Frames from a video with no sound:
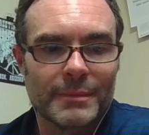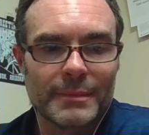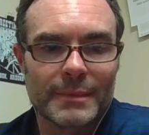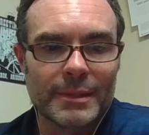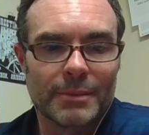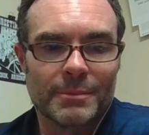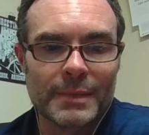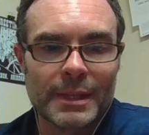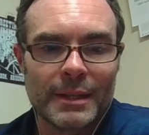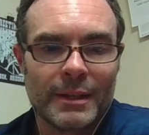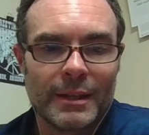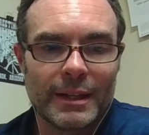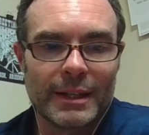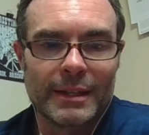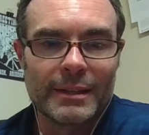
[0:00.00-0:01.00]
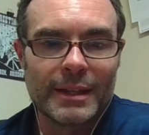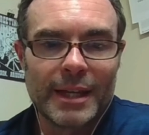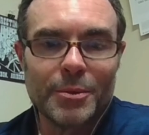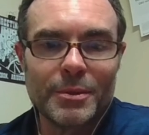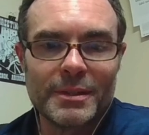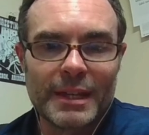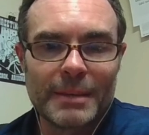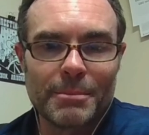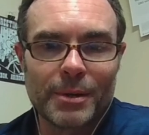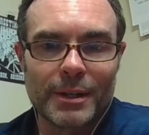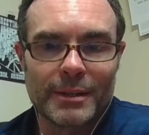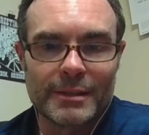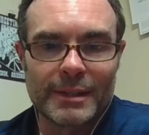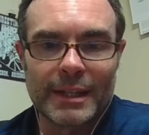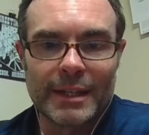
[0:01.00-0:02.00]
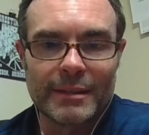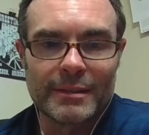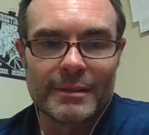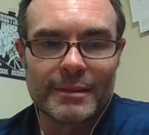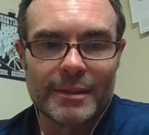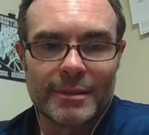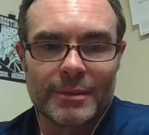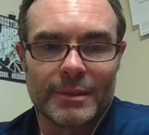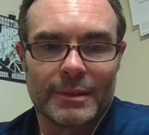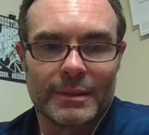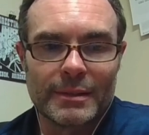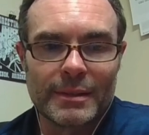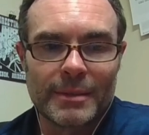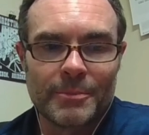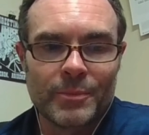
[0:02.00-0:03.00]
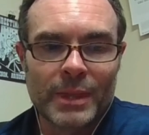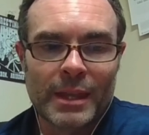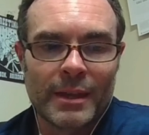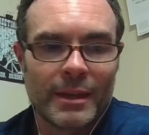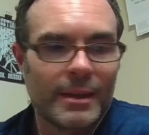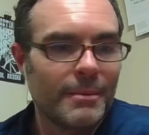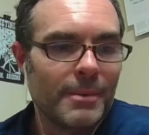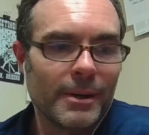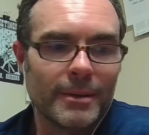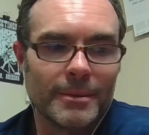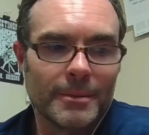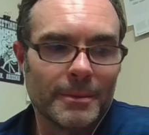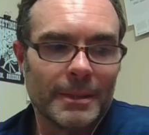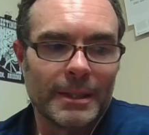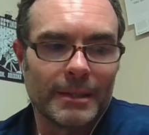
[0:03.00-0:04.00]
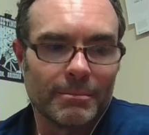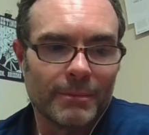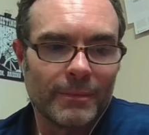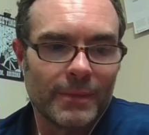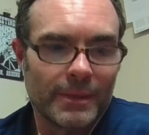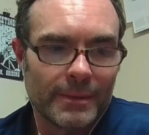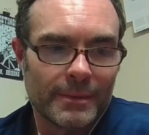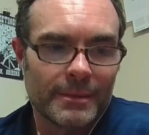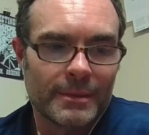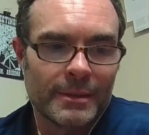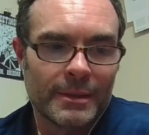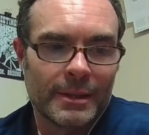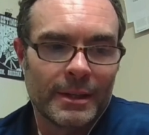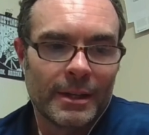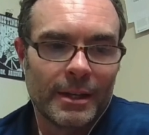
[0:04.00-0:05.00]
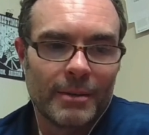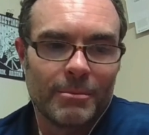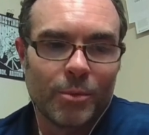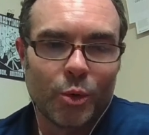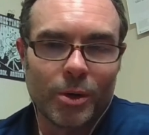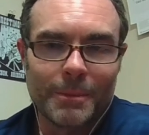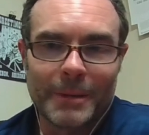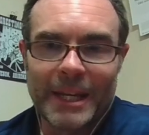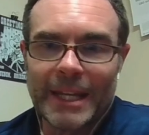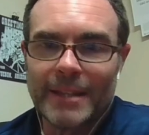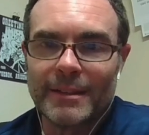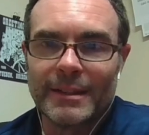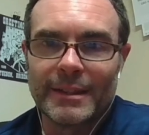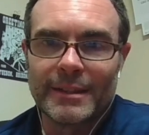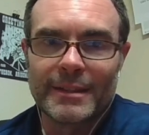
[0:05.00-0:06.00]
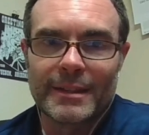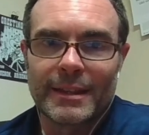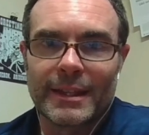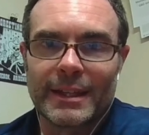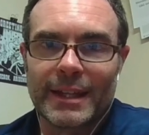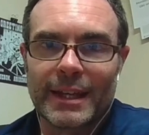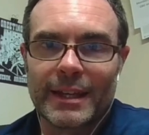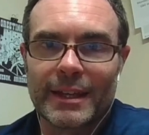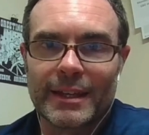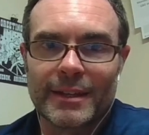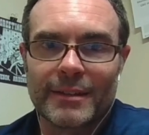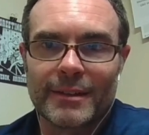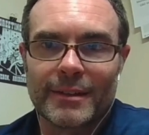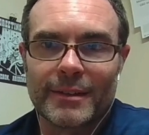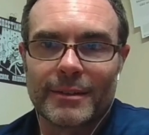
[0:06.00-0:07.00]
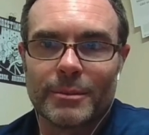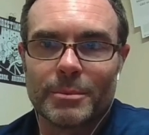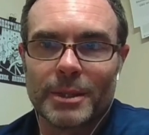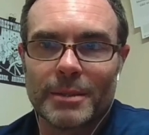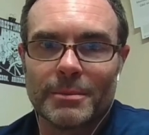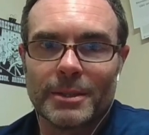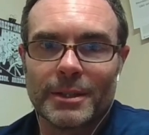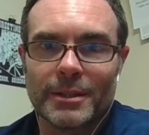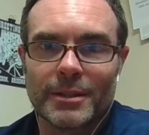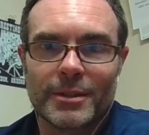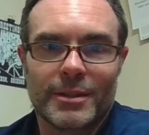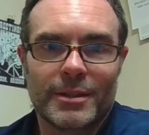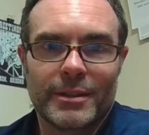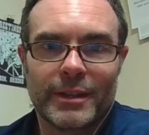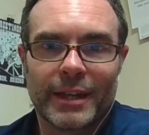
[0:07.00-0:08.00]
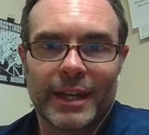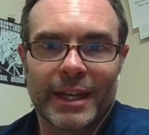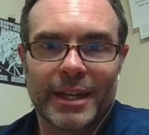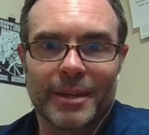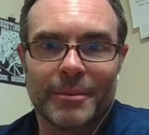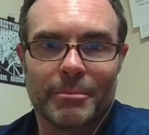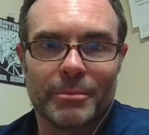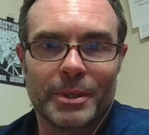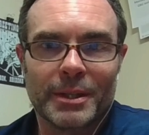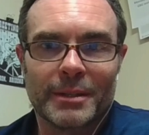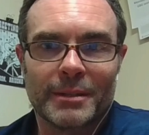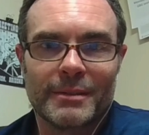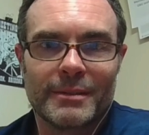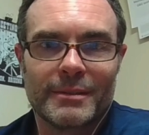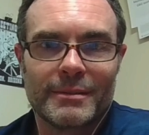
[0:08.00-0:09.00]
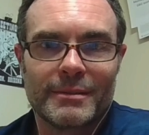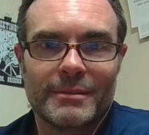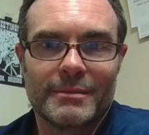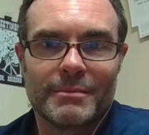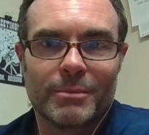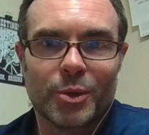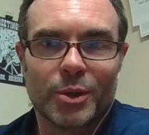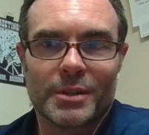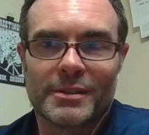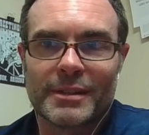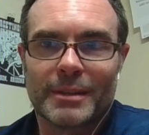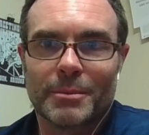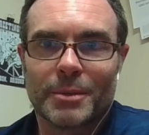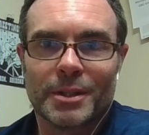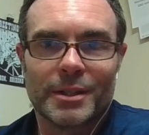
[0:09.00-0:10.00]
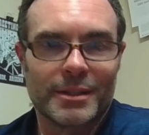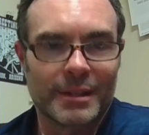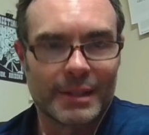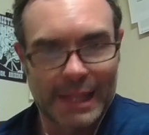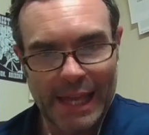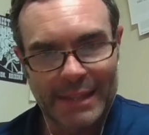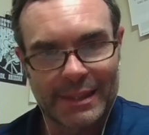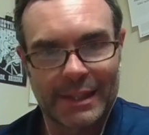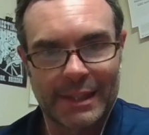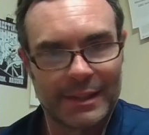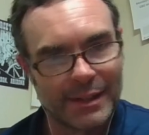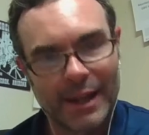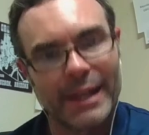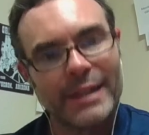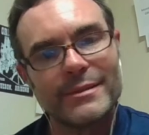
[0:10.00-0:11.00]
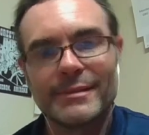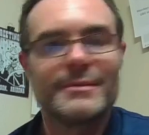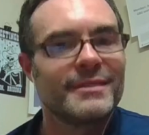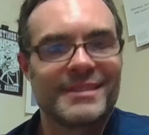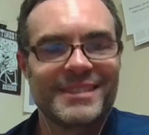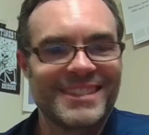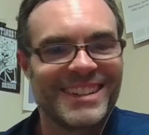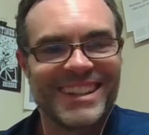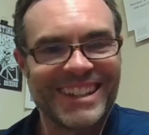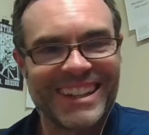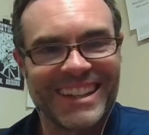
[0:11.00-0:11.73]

so like it was a process. It was probably more painless than getting an article published, but more similar to that than not, I